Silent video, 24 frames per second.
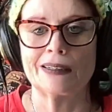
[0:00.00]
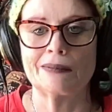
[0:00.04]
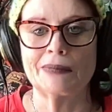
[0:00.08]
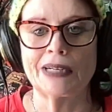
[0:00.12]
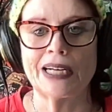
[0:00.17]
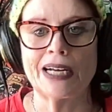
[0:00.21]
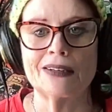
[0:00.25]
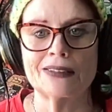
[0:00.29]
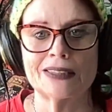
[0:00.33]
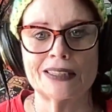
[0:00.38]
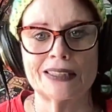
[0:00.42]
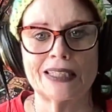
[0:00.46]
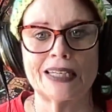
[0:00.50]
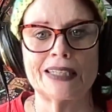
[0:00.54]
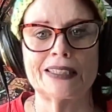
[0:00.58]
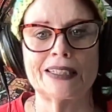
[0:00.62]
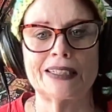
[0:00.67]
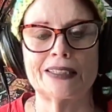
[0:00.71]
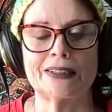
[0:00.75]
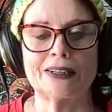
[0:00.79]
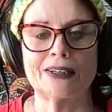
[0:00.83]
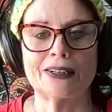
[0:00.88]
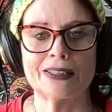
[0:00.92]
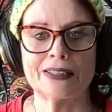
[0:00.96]
how
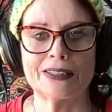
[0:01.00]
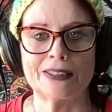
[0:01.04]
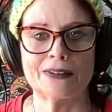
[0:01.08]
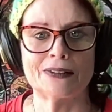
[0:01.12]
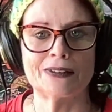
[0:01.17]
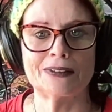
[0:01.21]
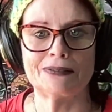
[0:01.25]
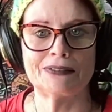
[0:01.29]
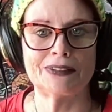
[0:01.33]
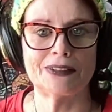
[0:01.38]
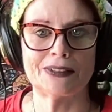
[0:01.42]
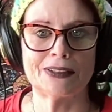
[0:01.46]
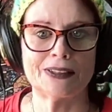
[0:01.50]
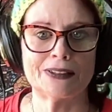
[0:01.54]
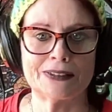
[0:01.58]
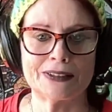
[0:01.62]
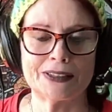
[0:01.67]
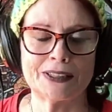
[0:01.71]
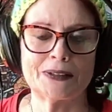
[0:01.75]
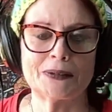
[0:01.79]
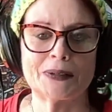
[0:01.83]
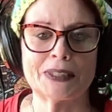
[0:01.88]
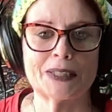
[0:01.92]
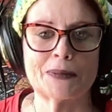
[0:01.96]
psychic are you if you don't
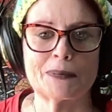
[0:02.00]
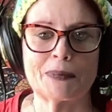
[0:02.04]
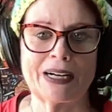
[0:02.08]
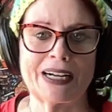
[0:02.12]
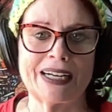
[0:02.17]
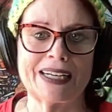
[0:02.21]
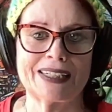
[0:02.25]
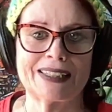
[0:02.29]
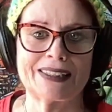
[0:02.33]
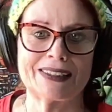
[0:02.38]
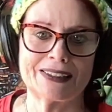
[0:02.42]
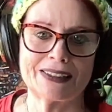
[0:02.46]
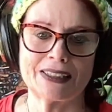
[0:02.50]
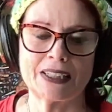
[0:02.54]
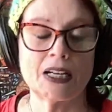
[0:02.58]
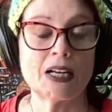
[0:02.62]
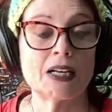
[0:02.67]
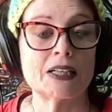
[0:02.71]
know which pile?